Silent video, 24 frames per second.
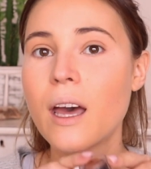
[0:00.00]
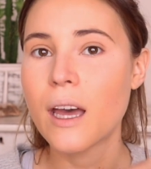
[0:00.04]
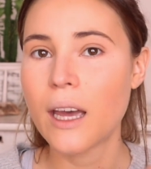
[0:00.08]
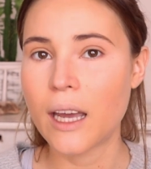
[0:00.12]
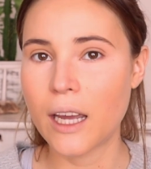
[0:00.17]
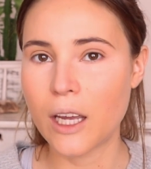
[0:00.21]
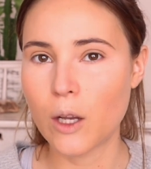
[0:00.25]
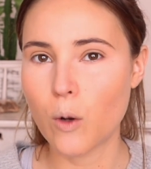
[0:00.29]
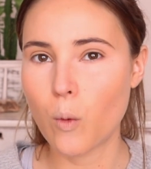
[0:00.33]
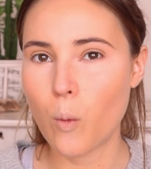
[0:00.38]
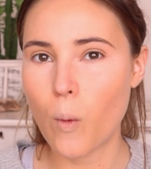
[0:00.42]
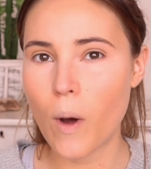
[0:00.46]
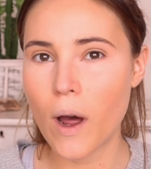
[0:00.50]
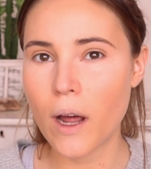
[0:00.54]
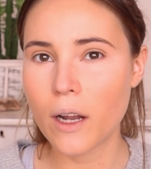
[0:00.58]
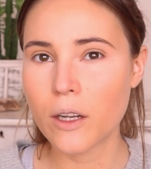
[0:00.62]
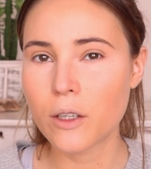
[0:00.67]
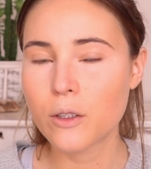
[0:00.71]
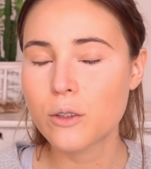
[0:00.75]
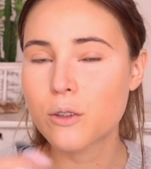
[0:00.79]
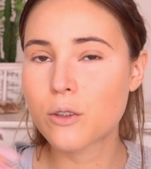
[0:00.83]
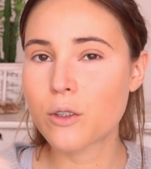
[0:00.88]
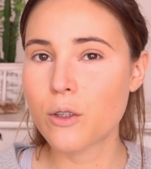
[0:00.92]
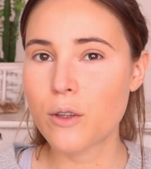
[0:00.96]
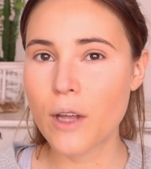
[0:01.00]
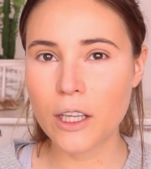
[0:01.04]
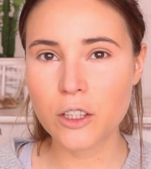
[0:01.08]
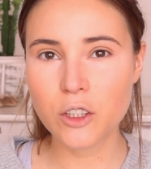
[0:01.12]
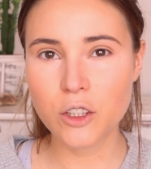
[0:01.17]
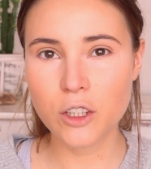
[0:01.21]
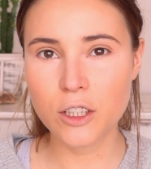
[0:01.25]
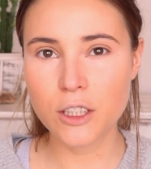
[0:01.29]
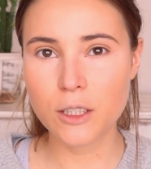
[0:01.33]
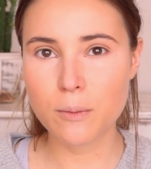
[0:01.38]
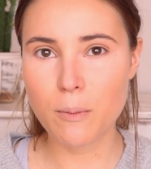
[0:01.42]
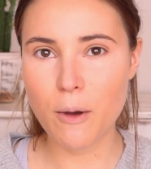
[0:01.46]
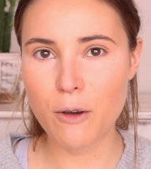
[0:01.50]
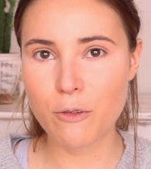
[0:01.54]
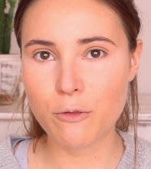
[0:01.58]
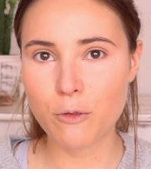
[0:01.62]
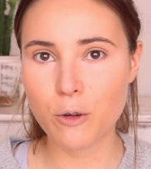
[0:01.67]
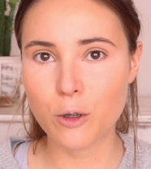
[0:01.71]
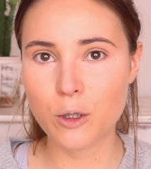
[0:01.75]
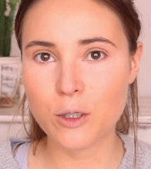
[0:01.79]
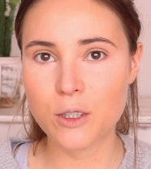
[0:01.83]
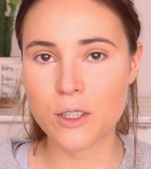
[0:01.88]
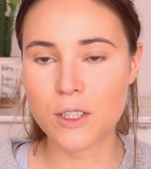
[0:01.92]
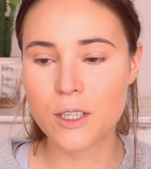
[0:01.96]
in one. So that's just my
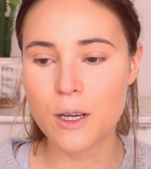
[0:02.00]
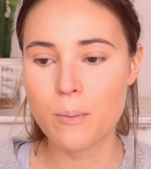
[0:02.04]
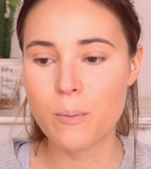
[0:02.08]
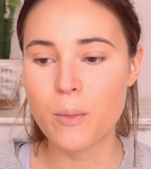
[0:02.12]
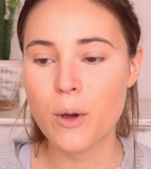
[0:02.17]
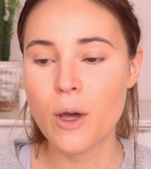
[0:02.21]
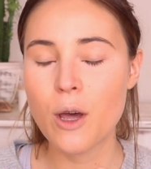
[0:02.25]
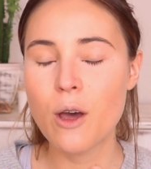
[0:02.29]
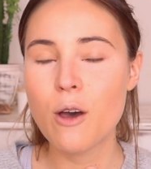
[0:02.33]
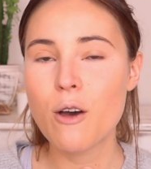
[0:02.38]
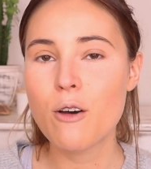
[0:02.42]
first tip.